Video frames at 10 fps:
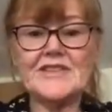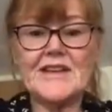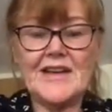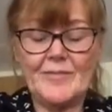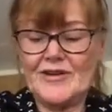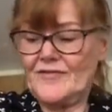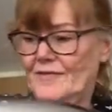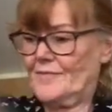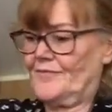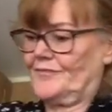a little bit
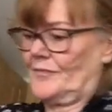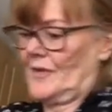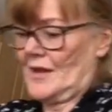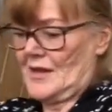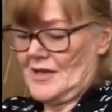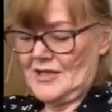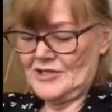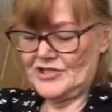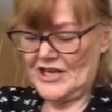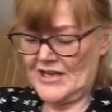of
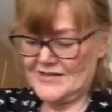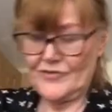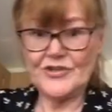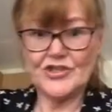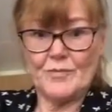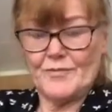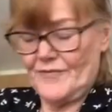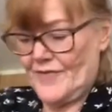cheese on the top of